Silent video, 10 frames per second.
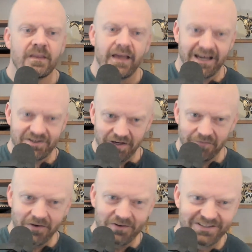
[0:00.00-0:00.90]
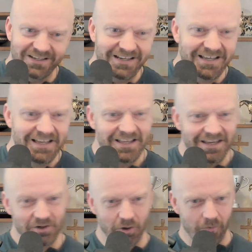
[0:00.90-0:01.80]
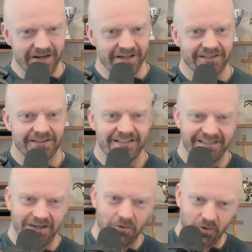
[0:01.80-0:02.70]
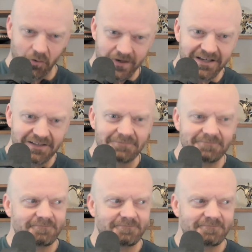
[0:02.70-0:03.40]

Actually, I found a study in South Korea.